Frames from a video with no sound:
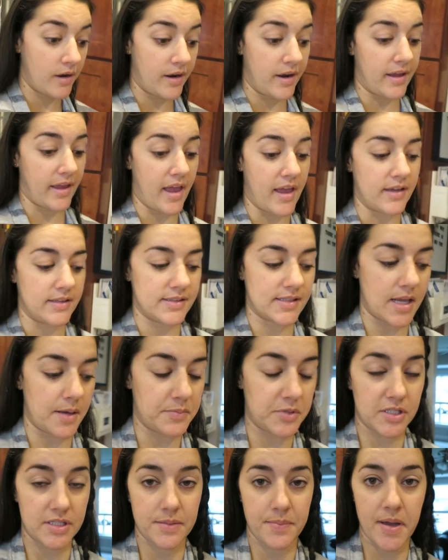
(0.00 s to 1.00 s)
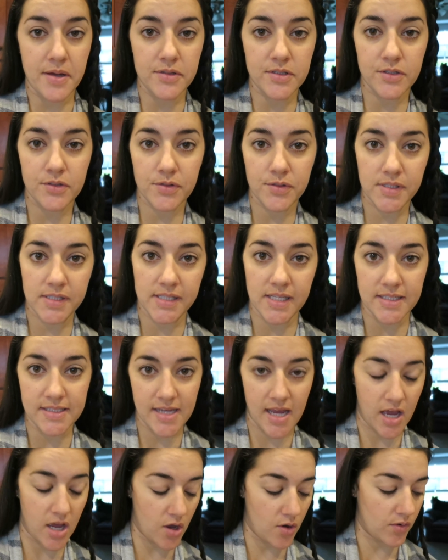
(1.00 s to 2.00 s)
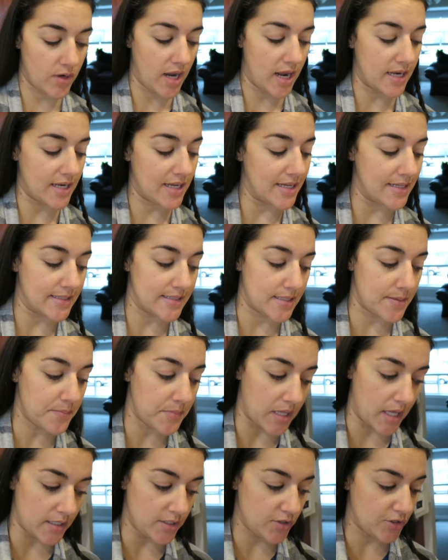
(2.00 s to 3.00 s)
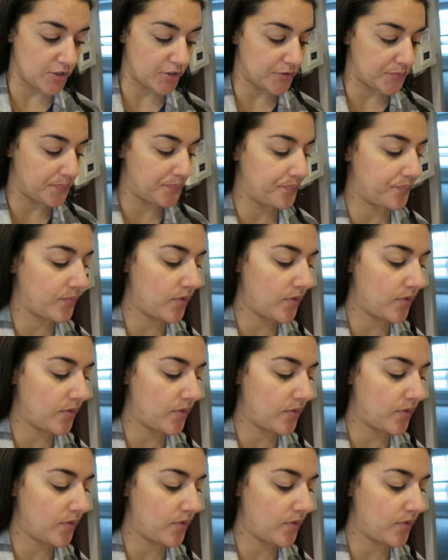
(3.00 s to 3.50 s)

Alright guys, I'm just about to sit down and eat some lunch.